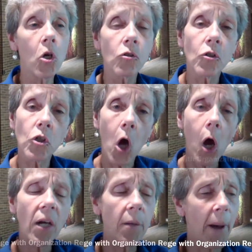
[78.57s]
to
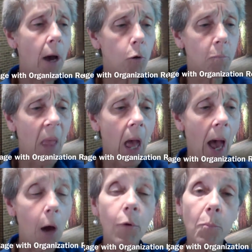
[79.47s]
talk about
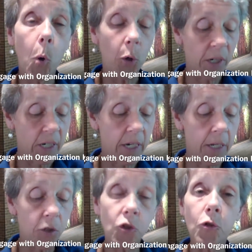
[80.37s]
how important it
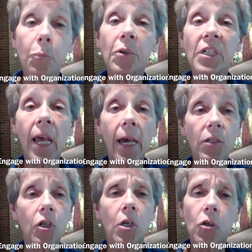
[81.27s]
is to protect